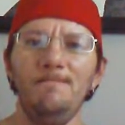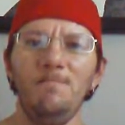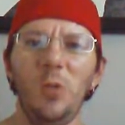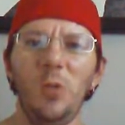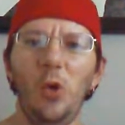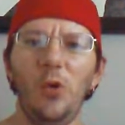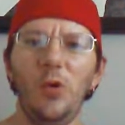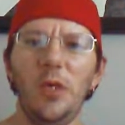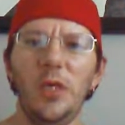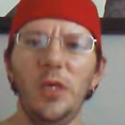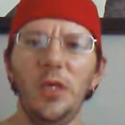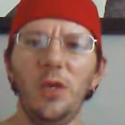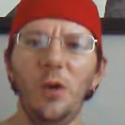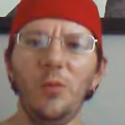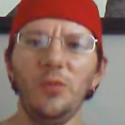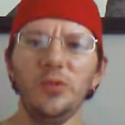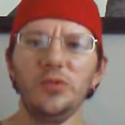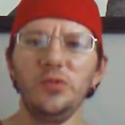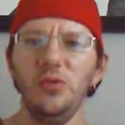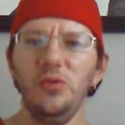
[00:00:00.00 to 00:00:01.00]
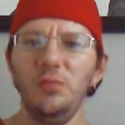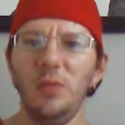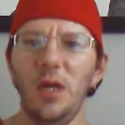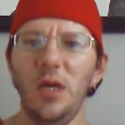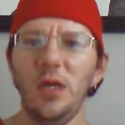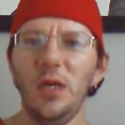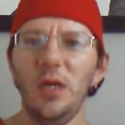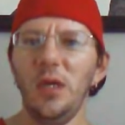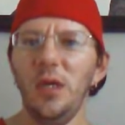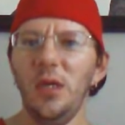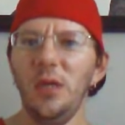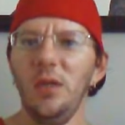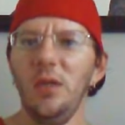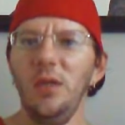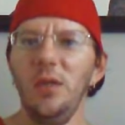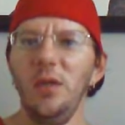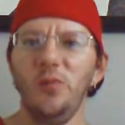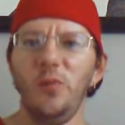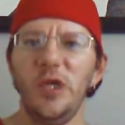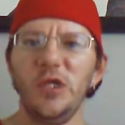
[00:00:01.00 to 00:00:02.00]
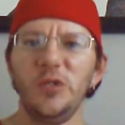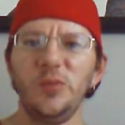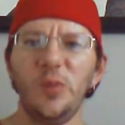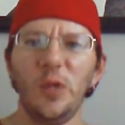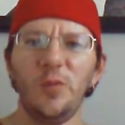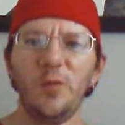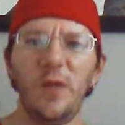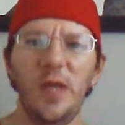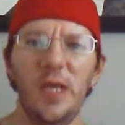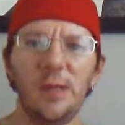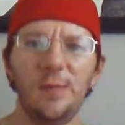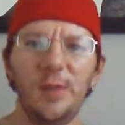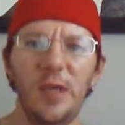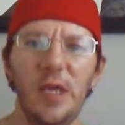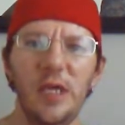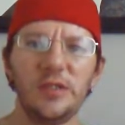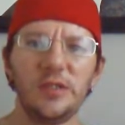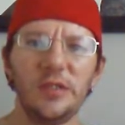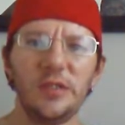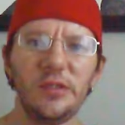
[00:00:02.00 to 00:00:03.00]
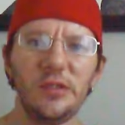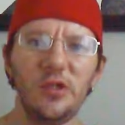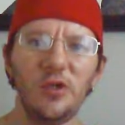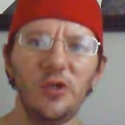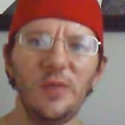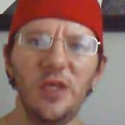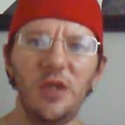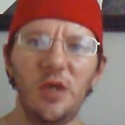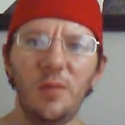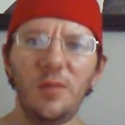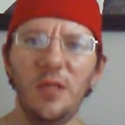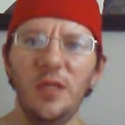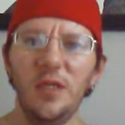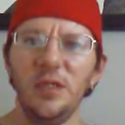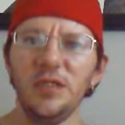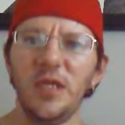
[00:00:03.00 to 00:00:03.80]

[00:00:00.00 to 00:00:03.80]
go ahead over to my Facebook fan page and look me up.